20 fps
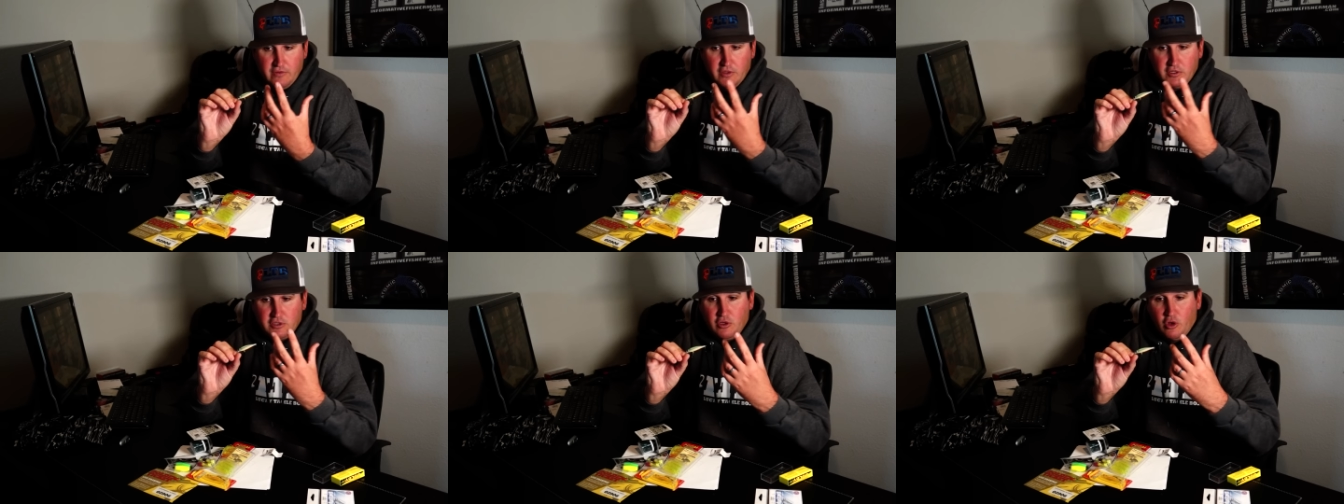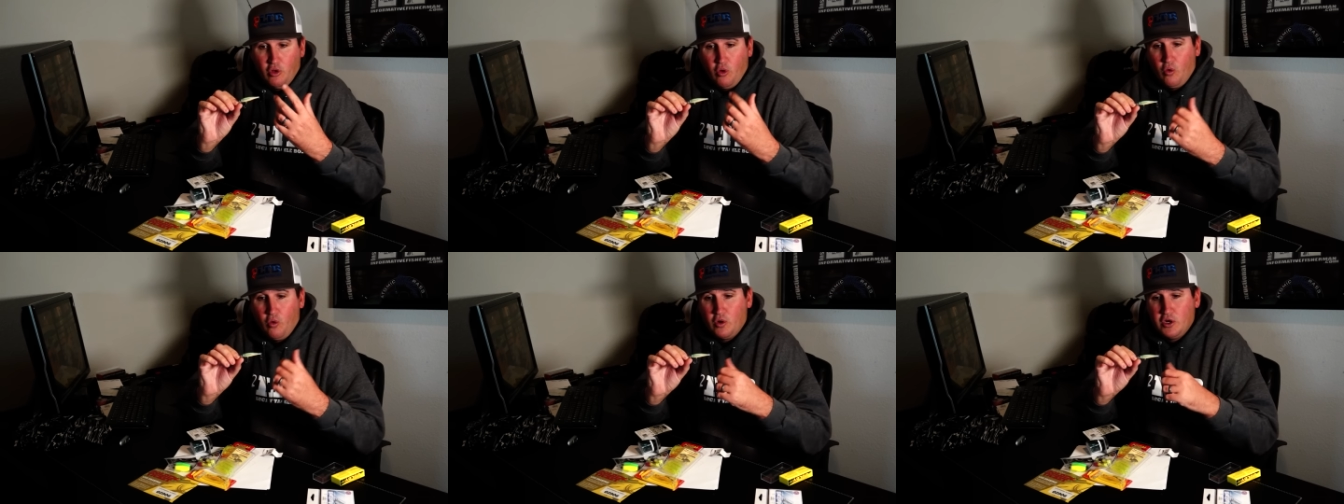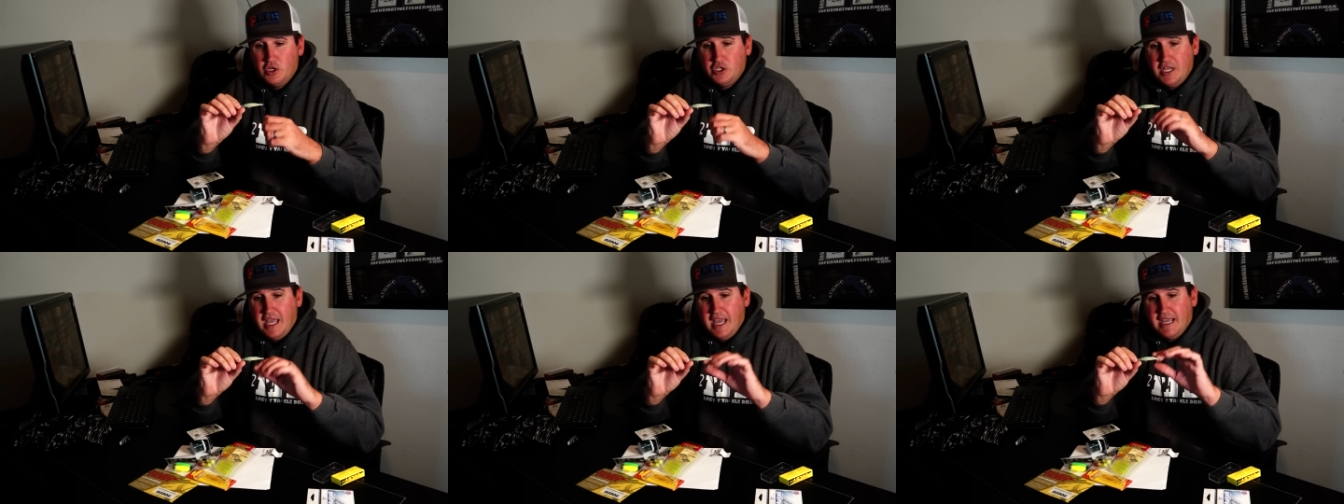those little
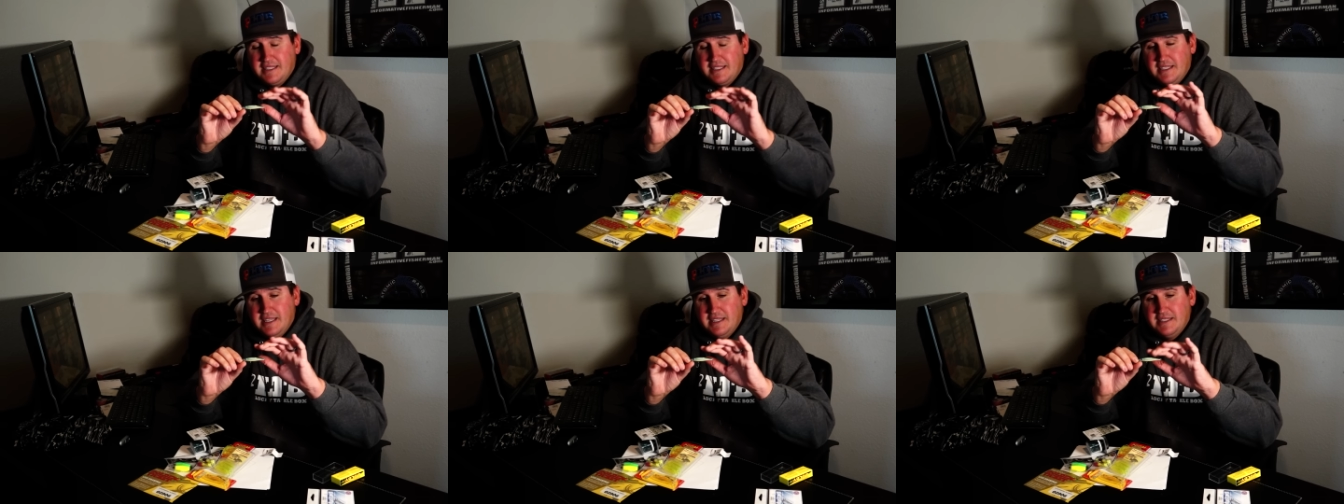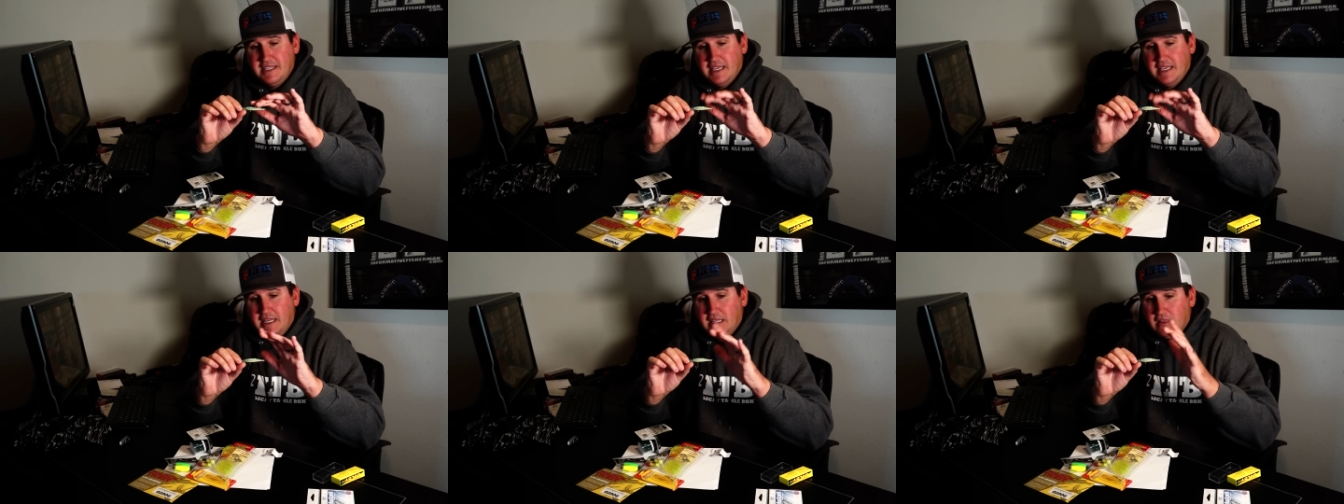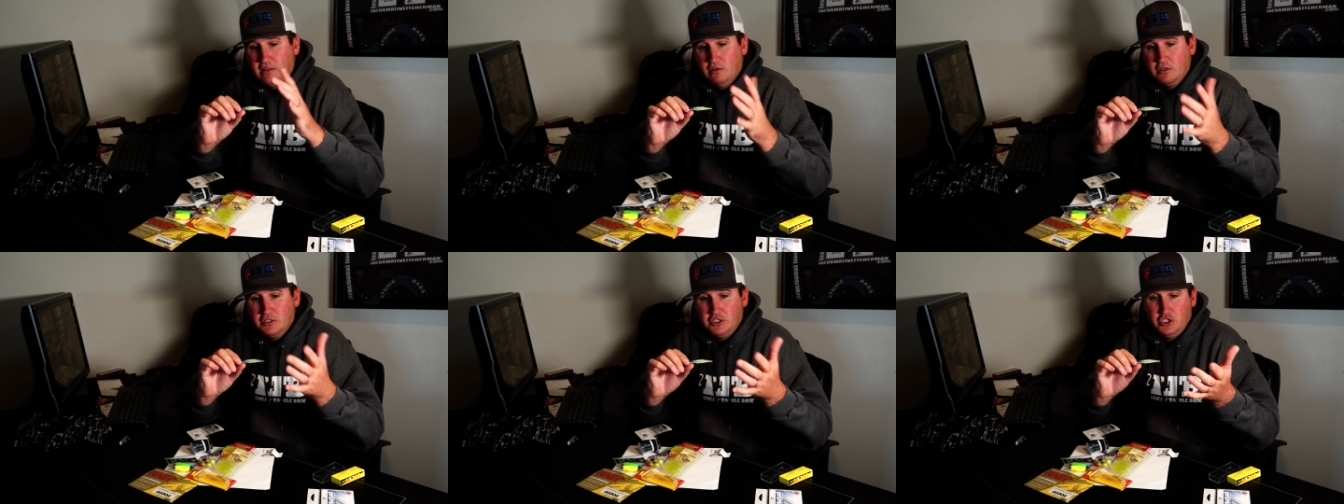orange accents and it
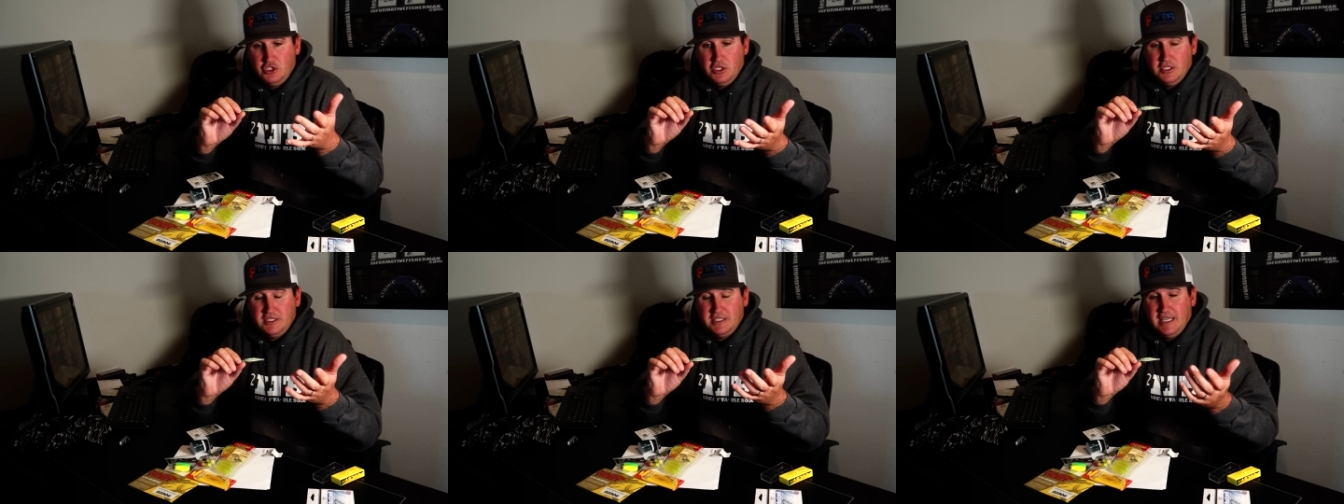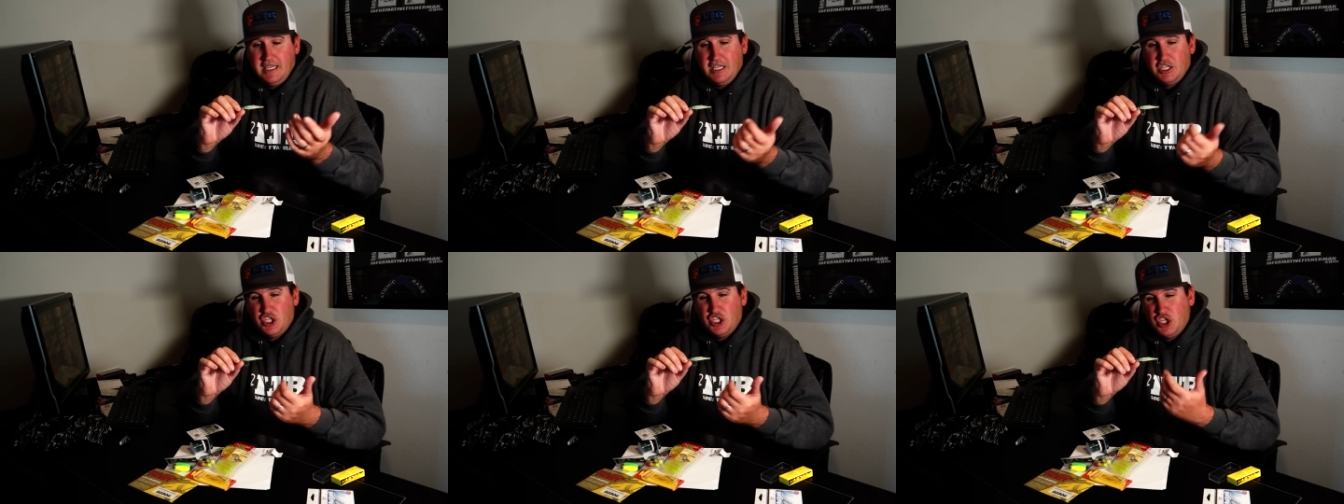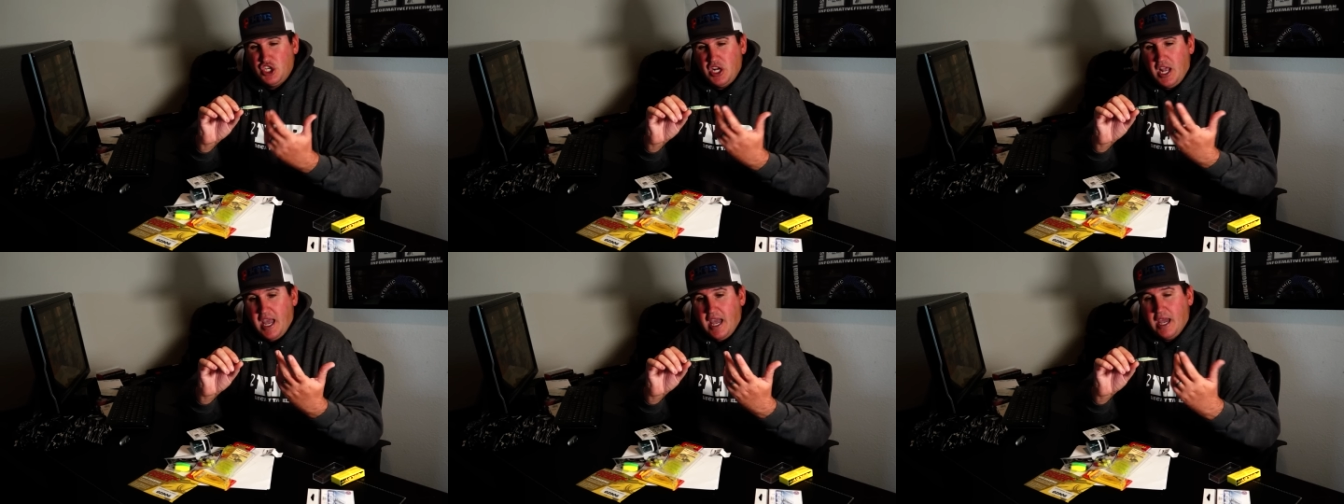looks just like a
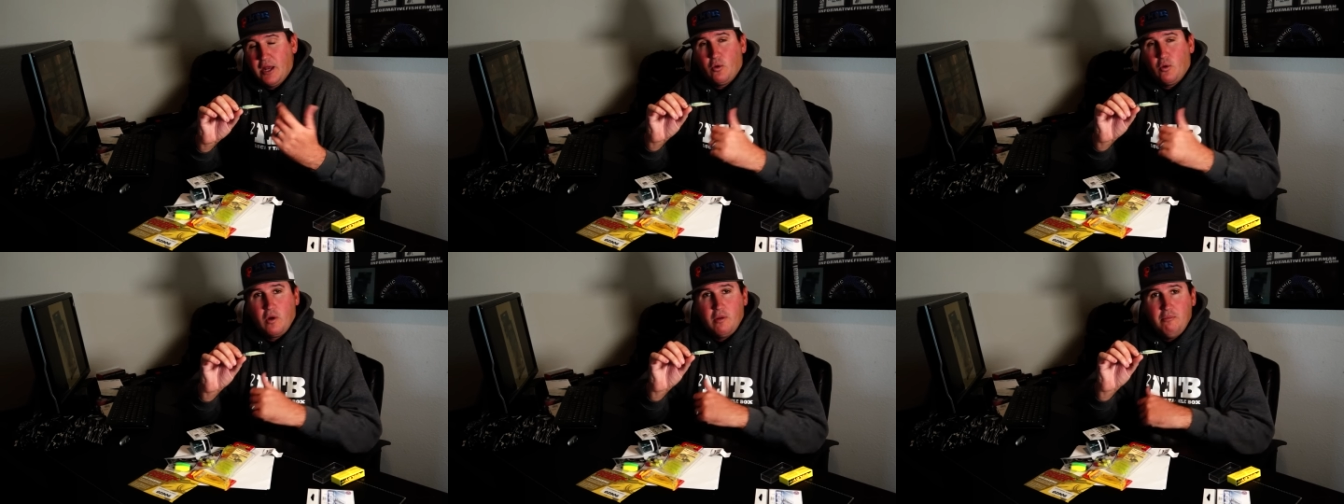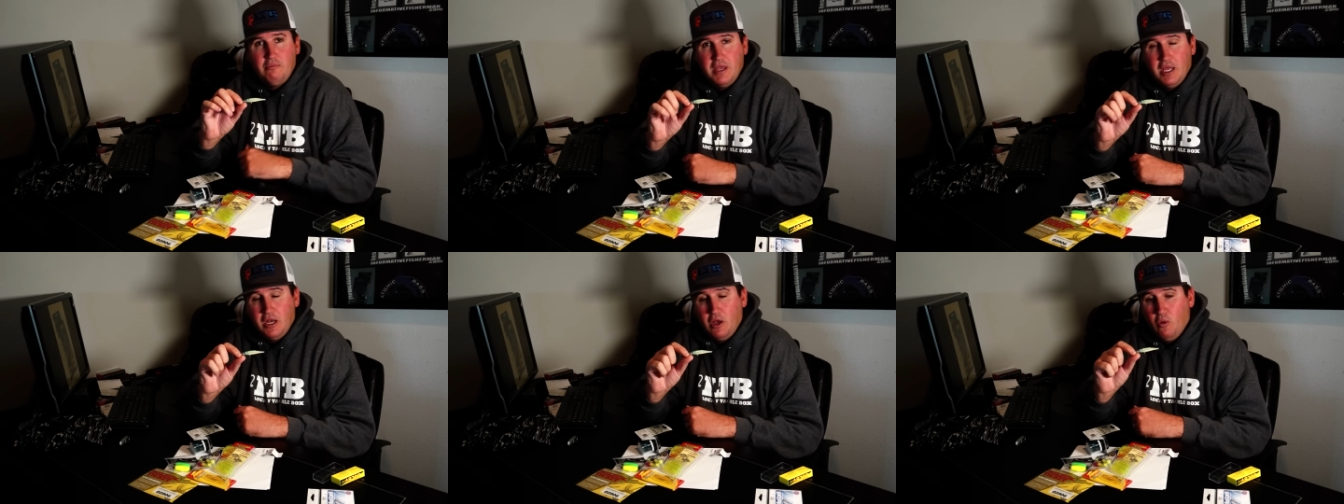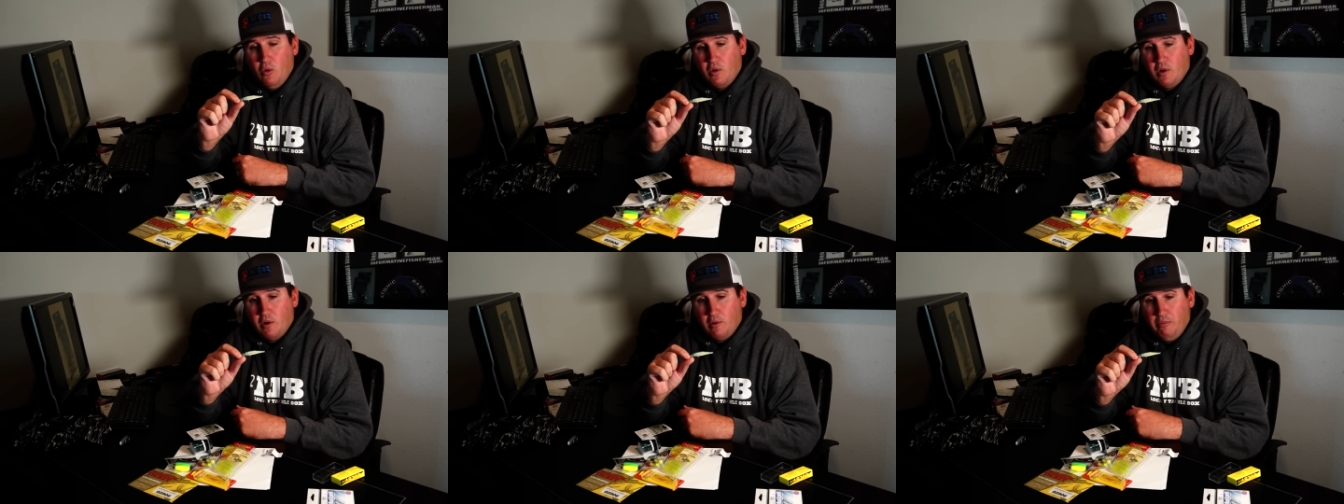shad or a
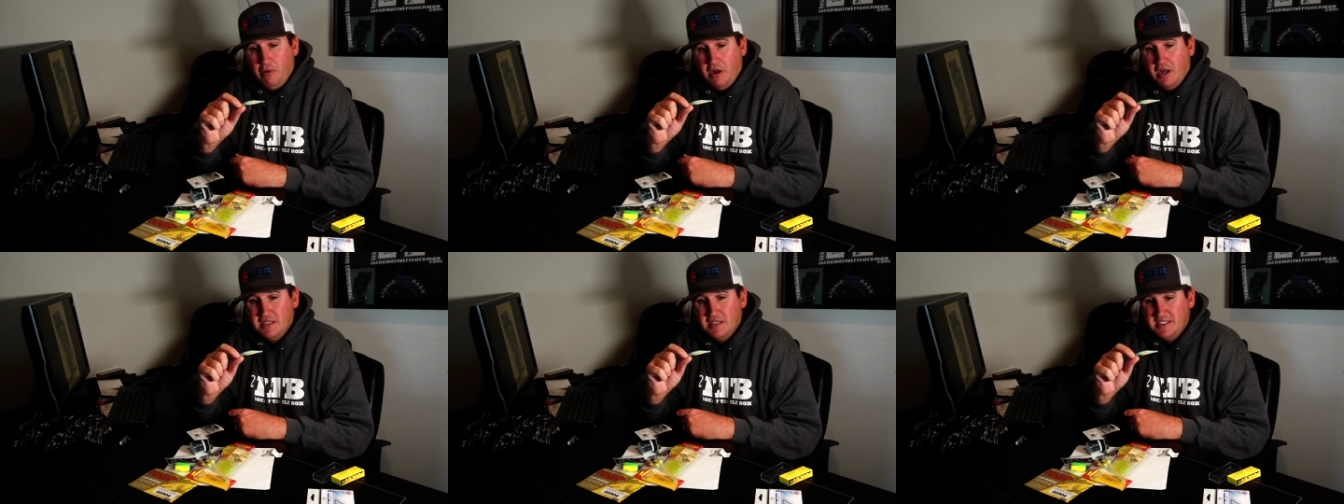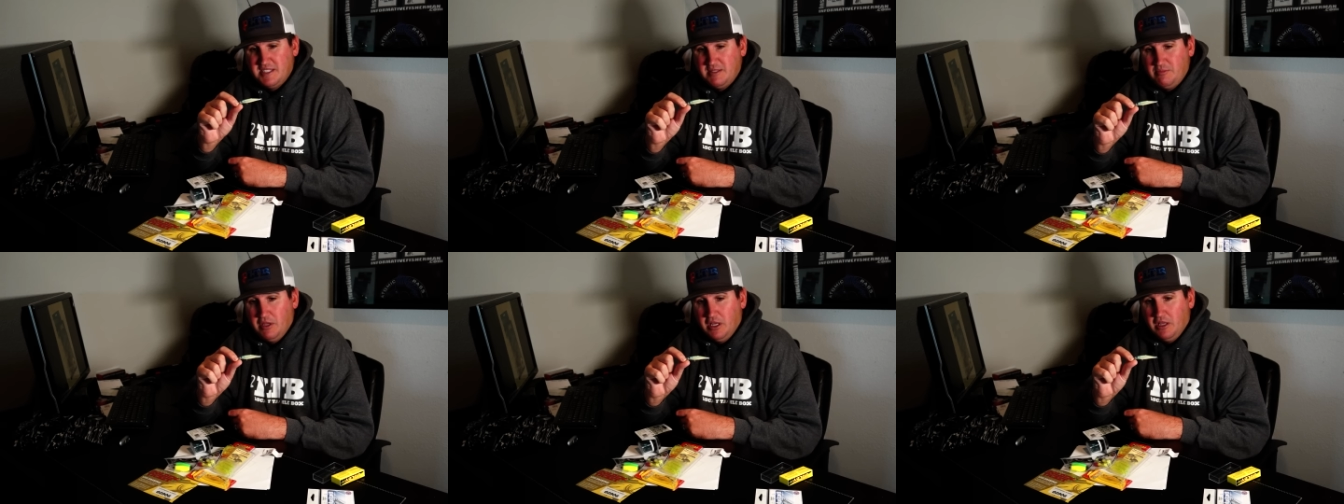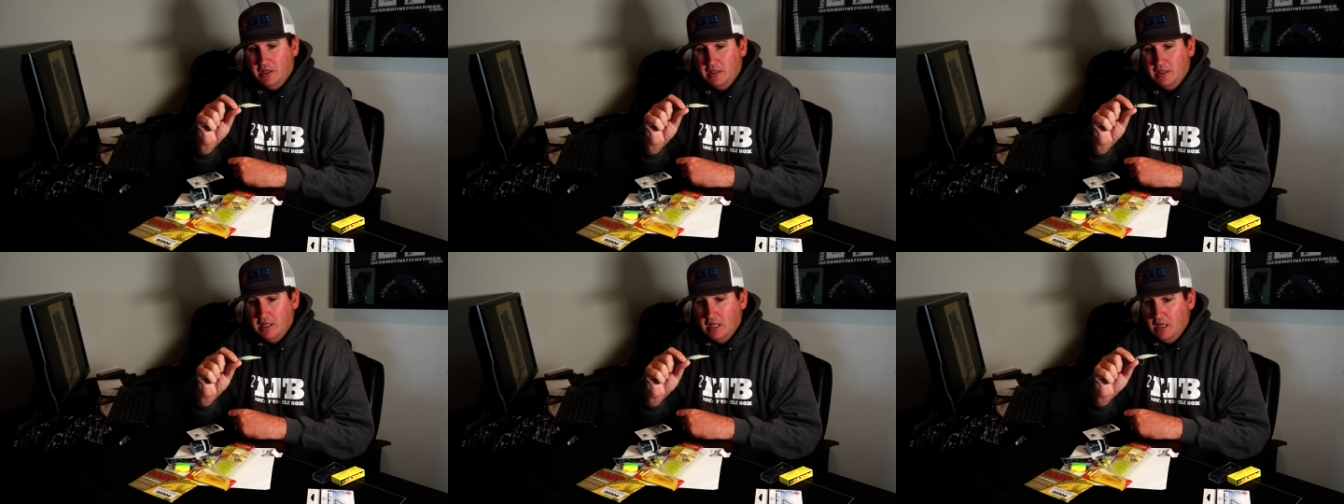minnow or a pond
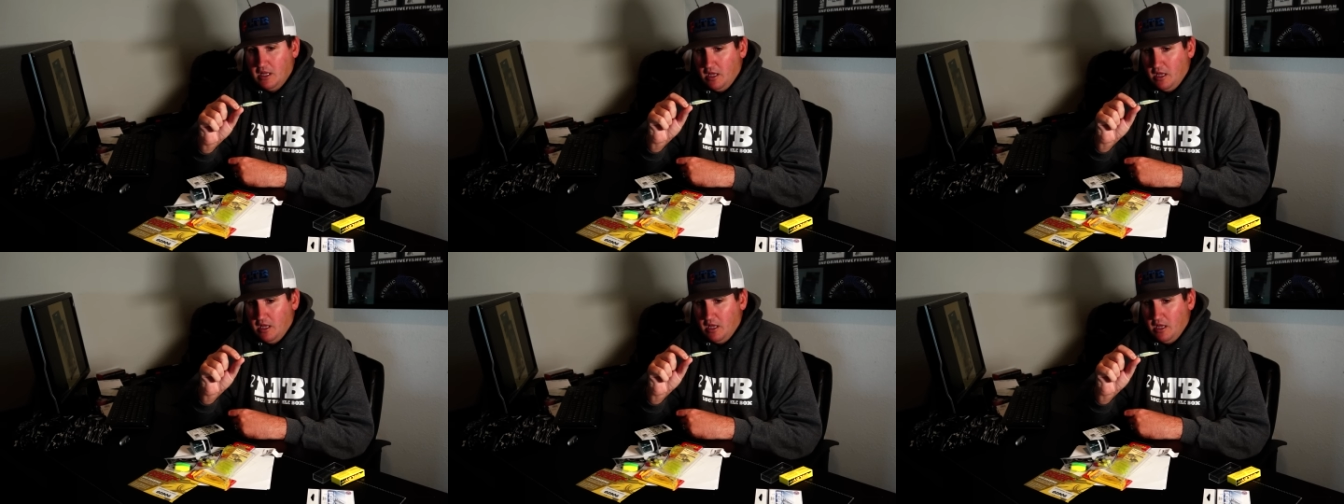smelt